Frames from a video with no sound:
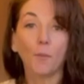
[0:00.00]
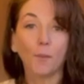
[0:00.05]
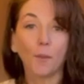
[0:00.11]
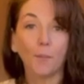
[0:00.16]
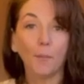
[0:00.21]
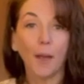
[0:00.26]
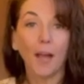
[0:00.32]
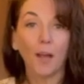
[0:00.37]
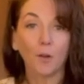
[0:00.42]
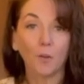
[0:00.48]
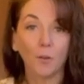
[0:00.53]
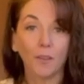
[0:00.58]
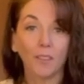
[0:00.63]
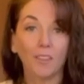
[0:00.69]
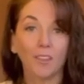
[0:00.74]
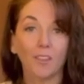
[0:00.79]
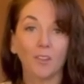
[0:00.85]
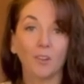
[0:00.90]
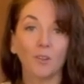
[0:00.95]
be back
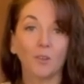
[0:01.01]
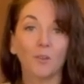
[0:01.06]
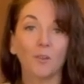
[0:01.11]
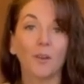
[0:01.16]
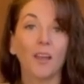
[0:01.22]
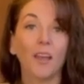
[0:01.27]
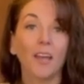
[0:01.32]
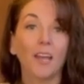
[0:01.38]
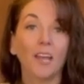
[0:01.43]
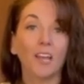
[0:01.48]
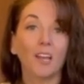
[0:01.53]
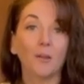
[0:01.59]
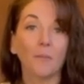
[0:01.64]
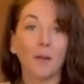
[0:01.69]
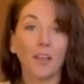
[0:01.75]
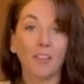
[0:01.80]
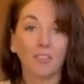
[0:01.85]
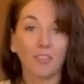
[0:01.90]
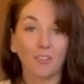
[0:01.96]
with you in
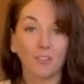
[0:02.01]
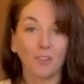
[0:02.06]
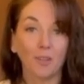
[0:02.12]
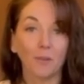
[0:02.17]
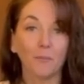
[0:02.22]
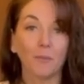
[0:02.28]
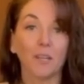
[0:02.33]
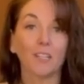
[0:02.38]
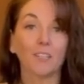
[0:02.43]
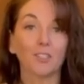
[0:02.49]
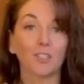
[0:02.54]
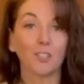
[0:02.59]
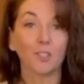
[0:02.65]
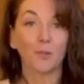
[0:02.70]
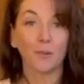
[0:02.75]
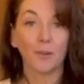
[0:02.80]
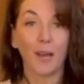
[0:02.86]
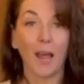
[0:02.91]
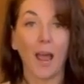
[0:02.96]
about 30 minutes
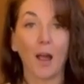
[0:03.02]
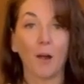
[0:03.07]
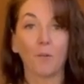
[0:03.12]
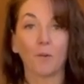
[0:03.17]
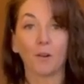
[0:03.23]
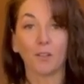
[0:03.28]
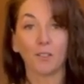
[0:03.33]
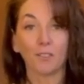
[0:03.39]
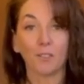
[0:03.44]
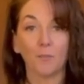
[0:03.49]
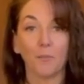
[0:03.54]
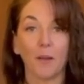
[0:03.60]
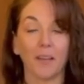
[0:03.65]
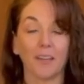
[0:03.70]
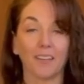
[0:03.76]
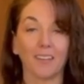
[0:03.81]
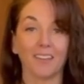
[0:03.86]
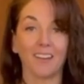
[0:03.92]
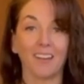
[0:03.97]
to an hour,
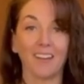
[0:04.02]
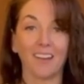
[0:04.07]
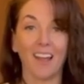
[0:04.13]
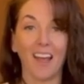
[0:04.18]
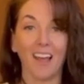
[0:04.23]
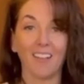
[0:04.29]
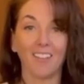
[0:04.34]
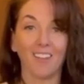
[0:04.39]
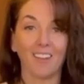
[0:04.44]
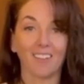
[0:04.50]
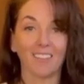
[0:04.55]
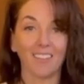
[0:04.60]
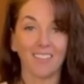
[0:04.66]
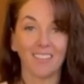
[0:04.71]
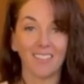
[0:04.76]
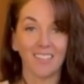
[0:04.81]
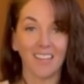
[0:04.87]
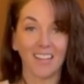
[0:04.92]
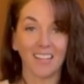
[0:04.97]
depending on how long
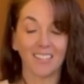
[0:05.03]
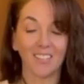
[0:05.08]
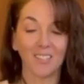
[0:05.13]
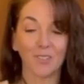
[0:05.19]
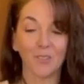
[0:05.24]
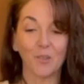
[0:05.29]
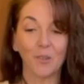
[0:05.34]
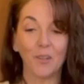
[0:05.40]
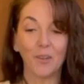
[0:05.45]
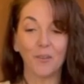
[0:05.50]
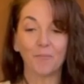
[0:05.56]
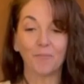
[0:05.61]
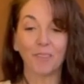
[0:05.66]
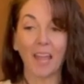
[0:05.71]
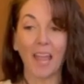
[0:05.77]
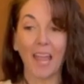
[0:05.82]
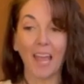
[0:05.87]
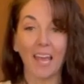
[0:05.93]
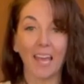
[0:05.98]
these take to cool.
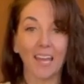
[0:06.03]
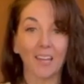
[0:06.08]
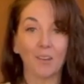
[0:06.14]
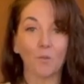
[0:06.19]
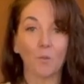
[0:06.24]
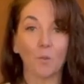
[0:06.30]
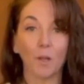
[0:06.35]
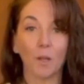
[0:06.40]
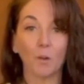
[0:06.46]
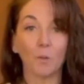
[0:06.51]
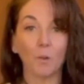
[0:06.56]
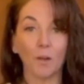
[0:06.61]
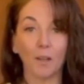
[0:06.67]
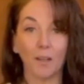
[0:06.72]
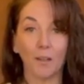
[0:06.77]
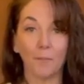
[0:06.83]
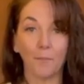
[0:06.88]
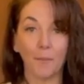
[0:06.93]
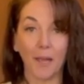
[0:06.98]
And we
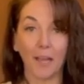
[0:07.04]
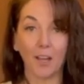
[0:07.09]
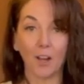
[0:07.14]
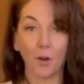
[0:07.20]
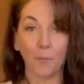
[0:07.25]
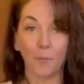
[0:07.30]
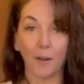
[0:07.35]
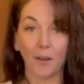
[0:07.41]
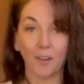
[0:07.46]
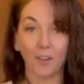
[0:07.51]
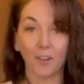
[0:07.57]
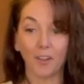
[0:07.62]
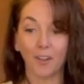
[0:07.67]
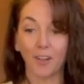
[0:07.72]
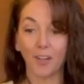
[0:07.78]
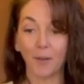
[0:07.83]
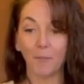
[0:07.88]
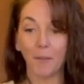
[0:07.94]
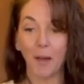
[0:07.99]
will make our
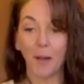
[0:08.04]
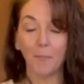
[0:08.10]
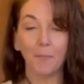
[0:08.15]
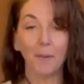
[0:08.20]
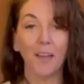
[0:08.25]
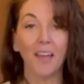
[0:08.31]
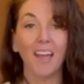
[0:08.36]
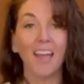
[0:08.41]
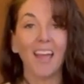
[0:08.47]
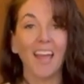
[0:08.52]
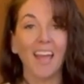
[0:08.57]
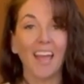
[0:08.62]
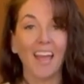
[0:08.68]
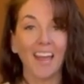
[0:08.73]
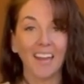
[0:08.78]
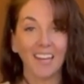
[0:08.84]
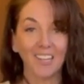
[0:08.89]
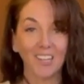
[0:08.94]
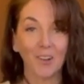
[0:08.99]
buttercream up
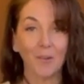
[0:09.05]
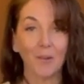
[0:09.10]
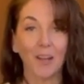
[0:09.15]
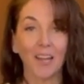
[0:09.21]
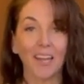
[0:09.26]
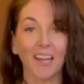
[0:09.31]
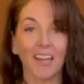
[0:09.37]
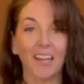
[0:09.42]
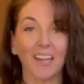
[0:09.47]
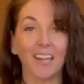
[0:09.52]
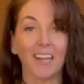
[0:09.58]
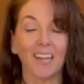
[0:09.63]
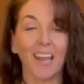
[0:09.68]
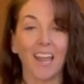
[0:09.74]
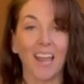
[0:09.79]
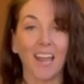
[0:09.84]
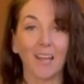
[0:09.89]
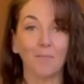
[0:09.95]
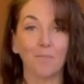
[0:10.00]
and go ahead
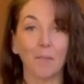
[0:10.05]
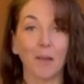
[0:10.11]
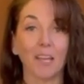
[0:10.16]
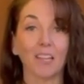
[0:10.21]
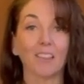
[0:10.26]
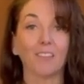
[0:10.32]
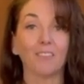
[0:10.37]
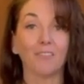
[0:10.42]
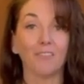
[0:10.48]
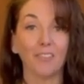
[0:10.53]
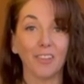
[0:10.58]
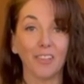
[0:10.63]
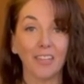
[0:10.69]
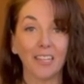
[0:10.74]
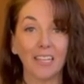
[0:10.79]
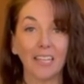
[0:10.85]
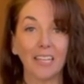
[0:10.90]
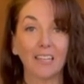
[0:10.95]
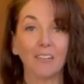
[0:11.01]
and make the
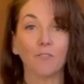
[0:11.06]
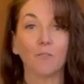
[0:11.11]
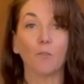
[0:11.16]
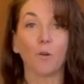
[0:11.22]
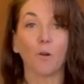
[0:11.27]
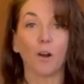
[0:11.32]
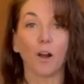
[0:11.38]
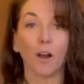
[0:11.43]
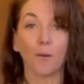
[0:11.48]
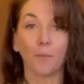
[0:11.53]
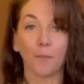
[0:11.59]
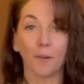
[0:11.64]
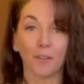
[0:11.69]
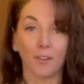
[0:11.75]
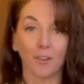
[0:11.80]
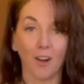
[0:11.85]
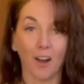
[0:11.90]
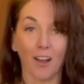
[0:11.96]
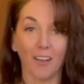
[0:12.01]
filling for our
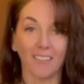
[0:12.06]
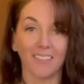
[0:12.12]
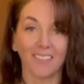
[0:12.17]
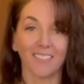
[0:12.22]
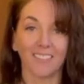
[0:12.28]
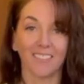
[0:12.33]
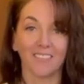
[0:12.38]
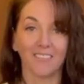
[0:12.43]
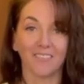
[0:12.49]
macarons.